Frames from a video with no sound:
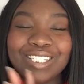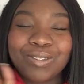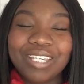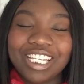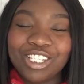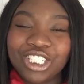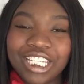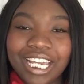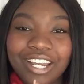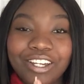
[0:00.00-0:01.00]
so you can
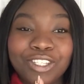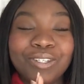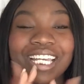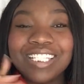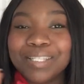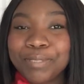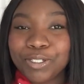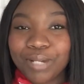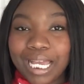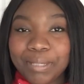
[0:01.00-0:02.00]
share, you can
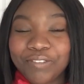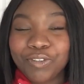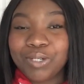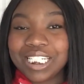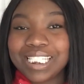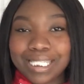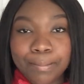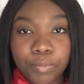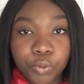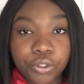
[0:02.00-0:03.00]
subscribe if you wanna see
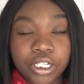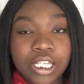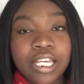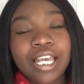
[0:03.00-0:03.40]
more.